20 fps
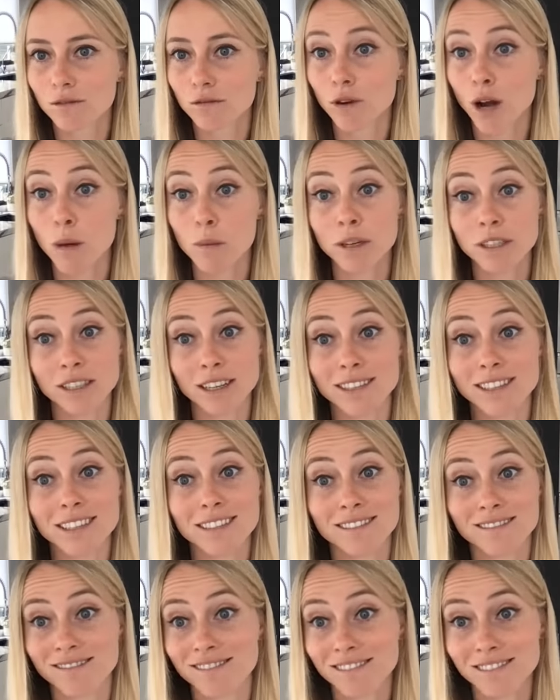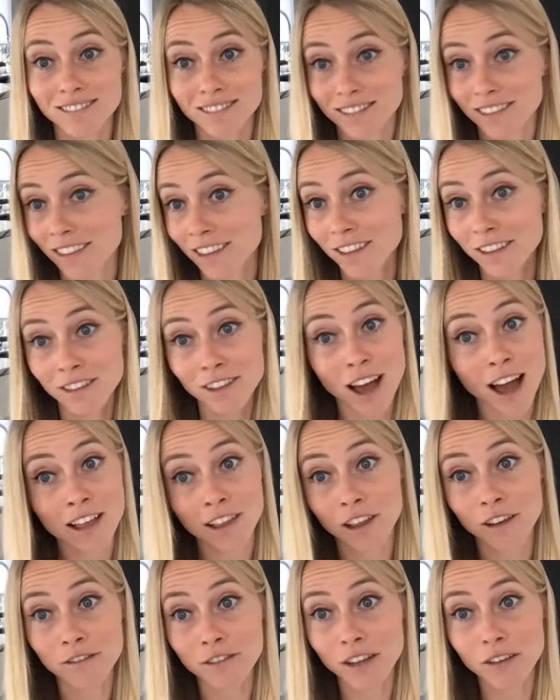Robert says, I
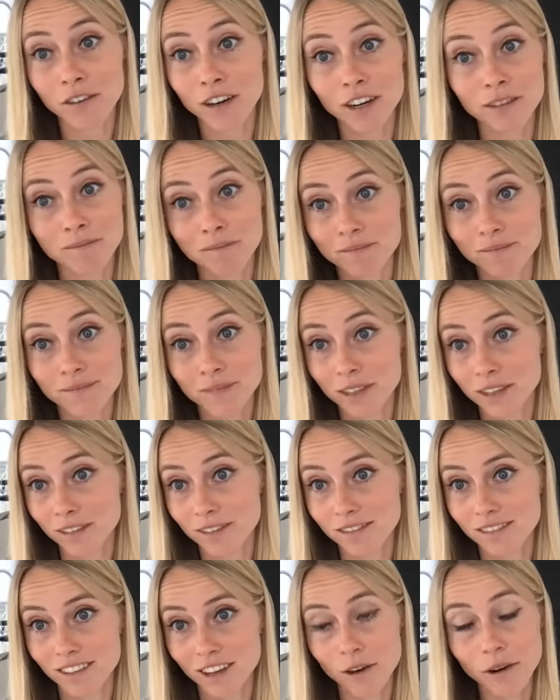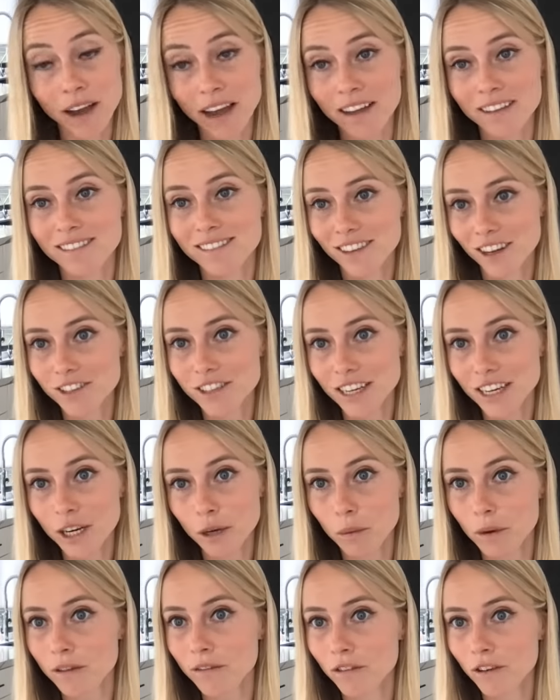love liver. Okay, I'll take
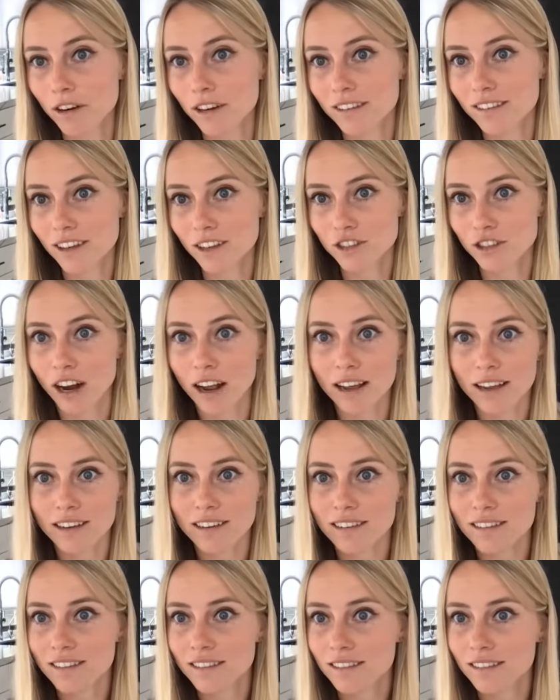your word for it. I'll try it.